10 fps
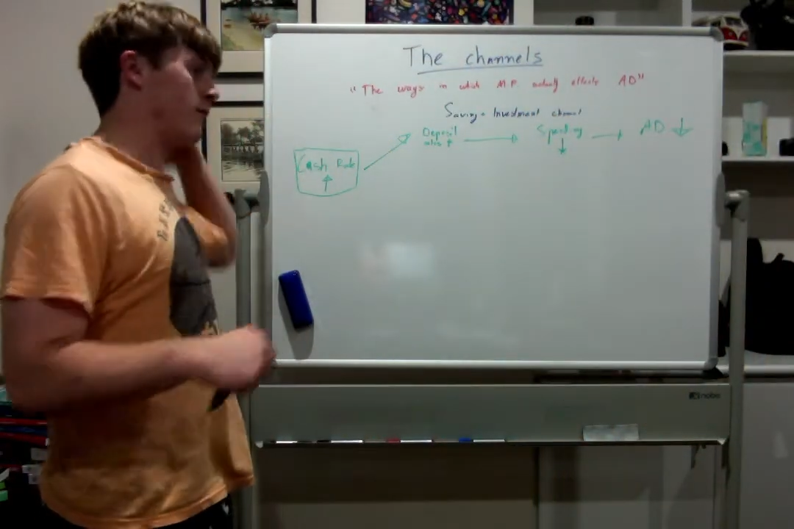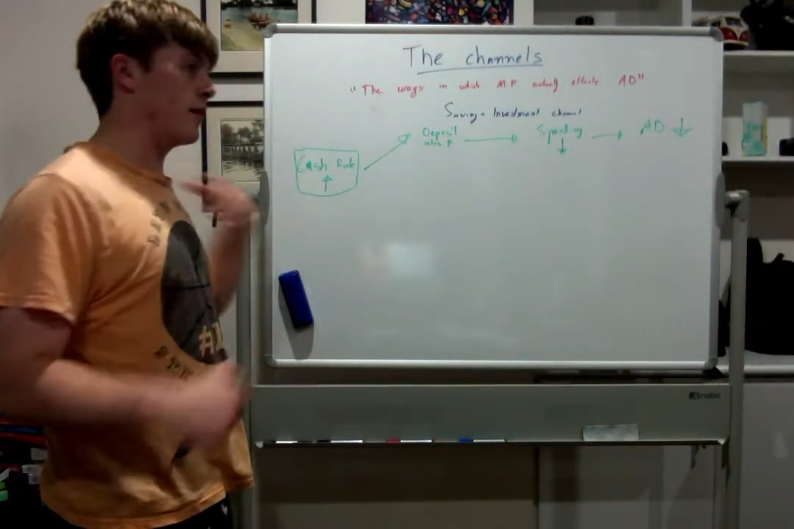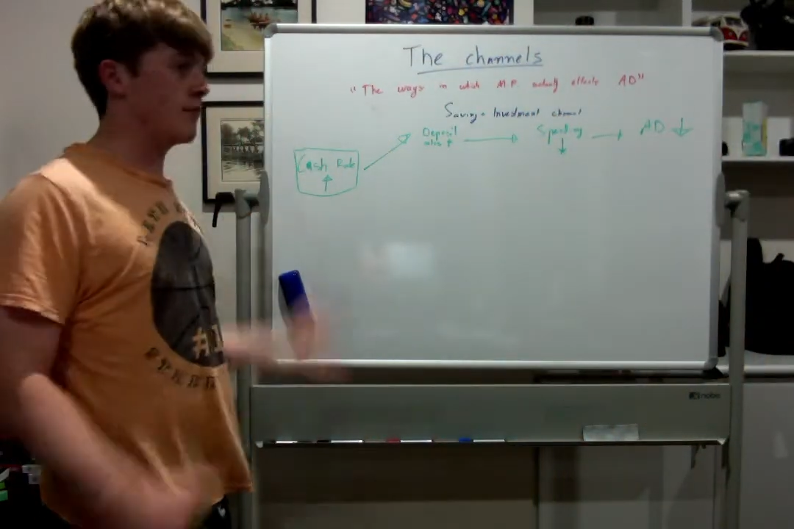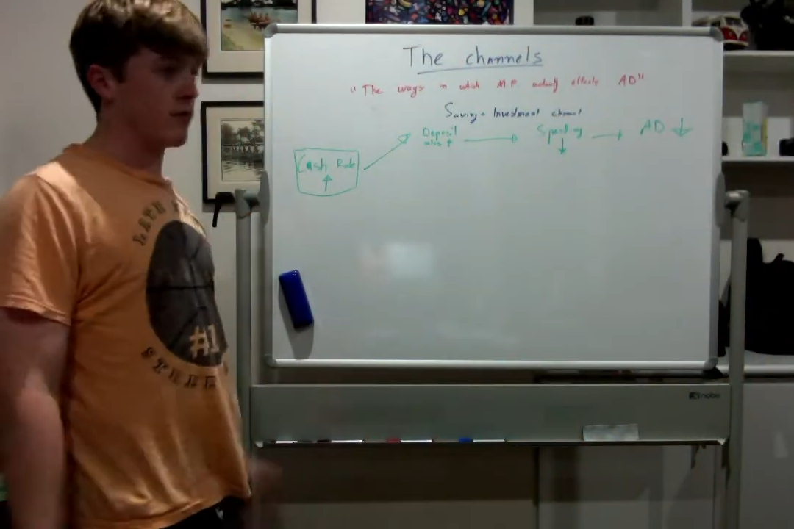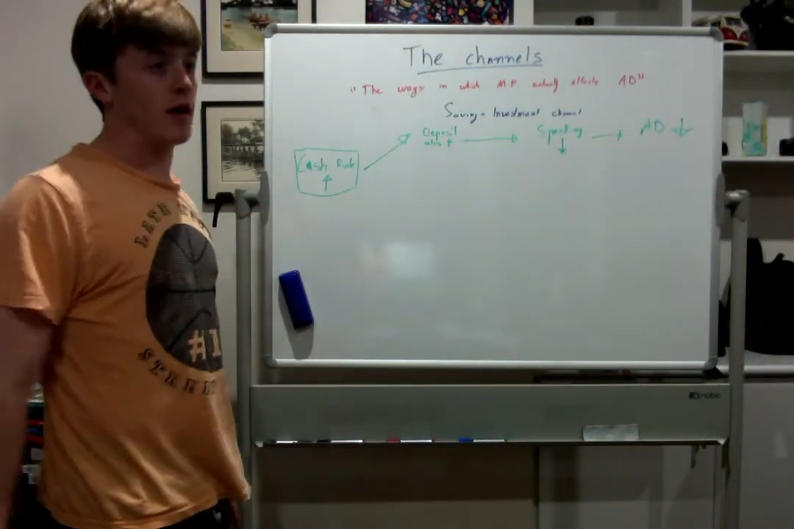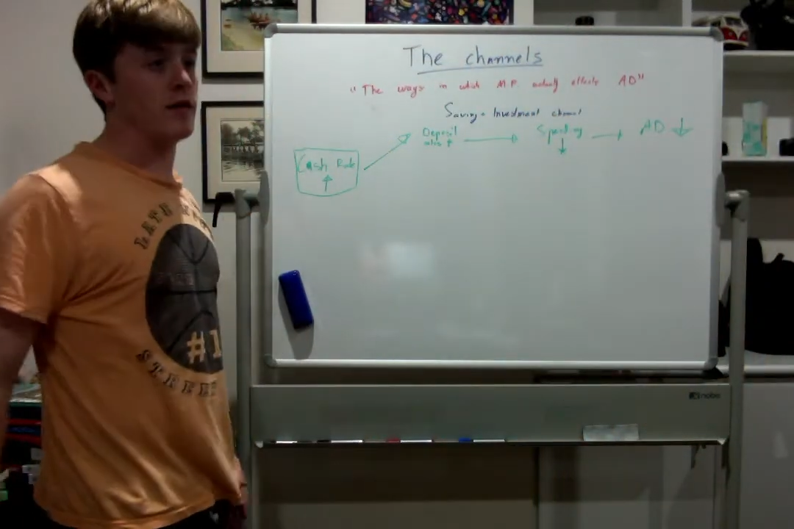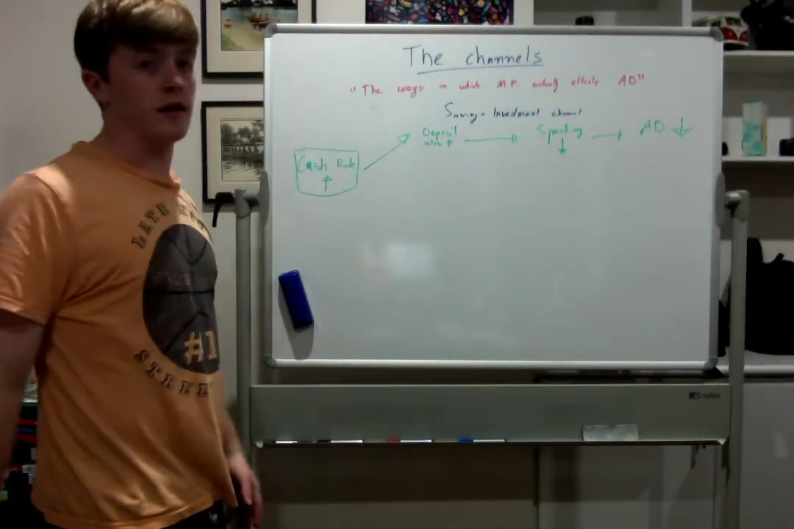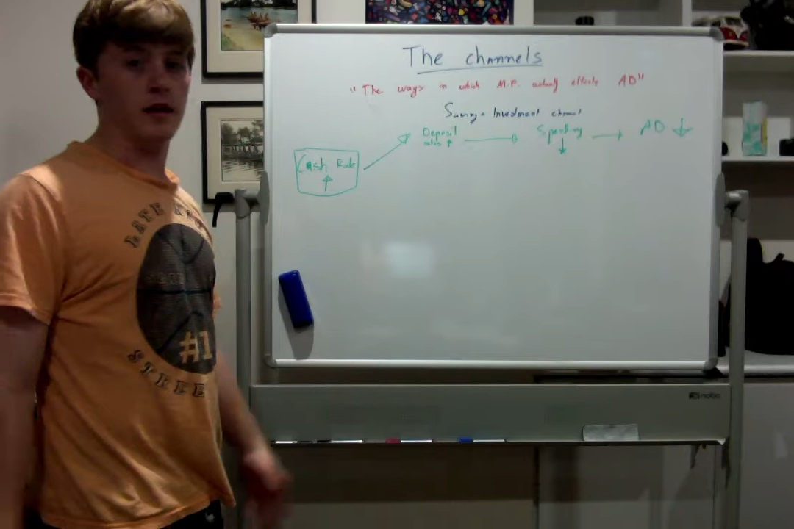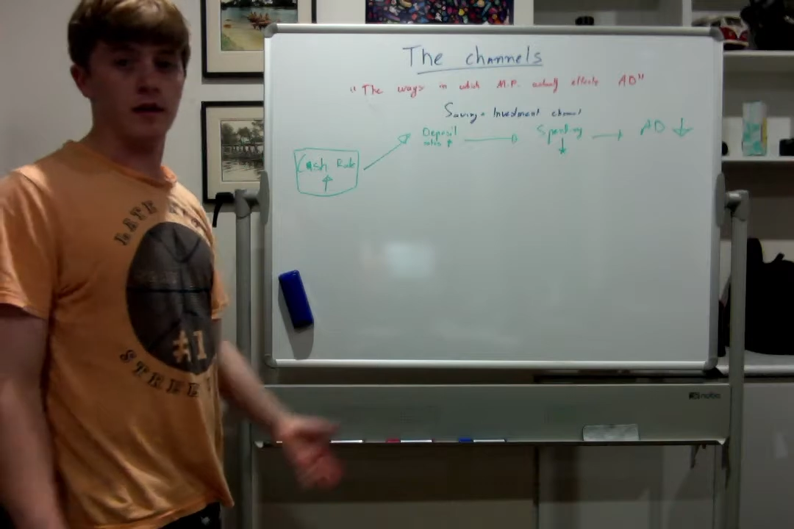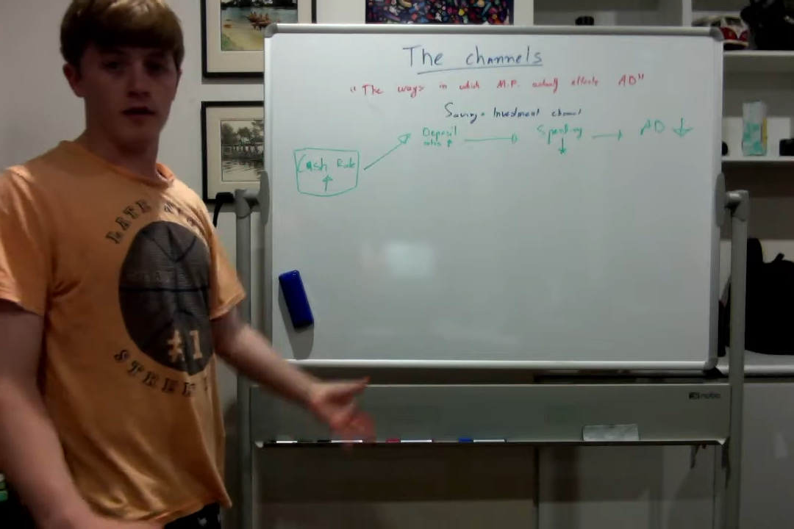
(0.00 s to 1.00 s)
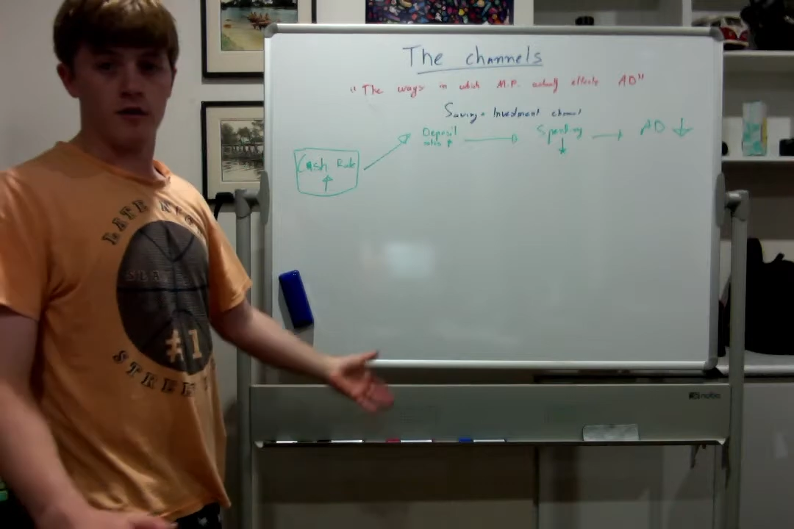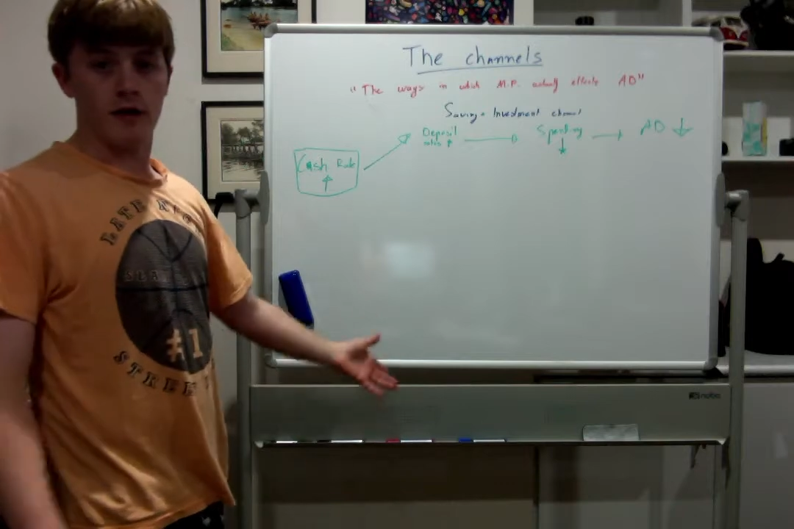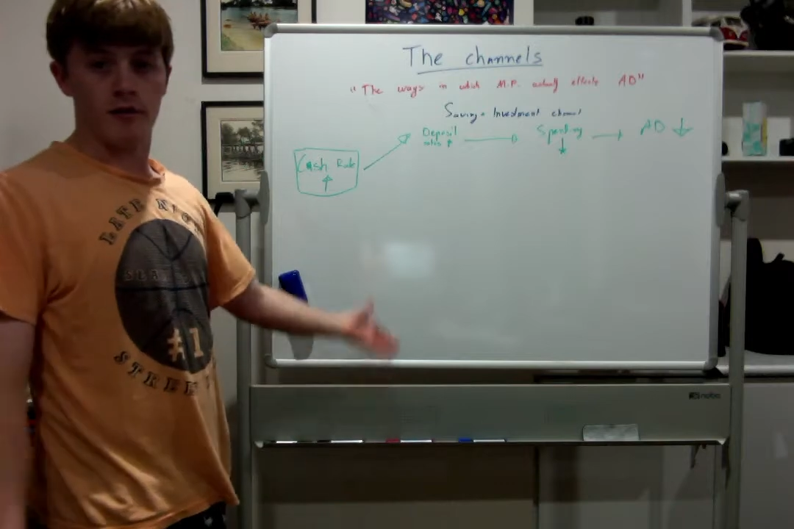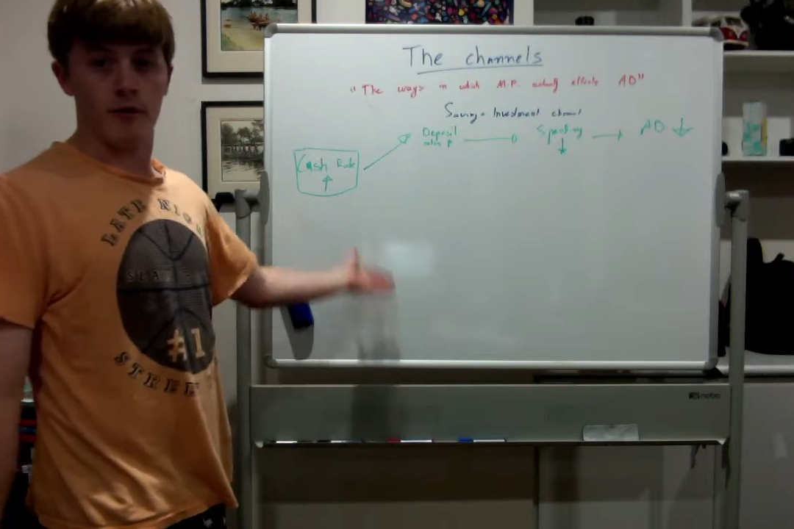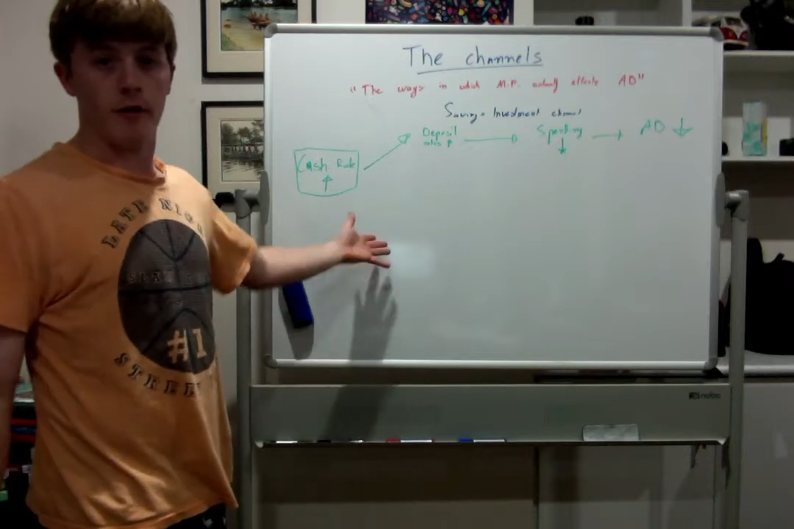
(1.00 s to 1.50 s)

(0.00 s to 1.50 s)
rate rising is a contractionary